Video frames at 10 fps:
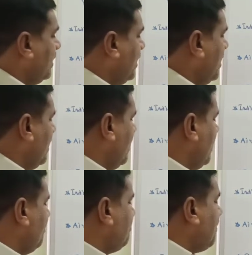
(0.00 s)

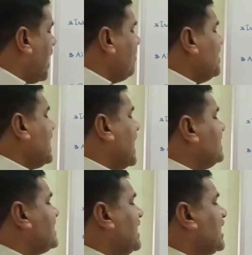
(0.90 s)
Pavan
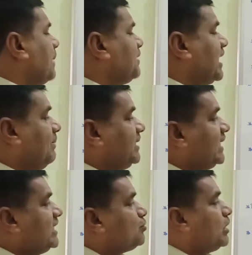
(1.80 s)
Hans Helicopter
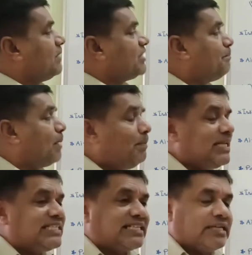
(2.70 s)
Limited is one of the
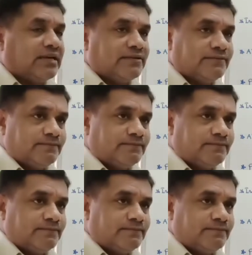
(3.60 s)
public sector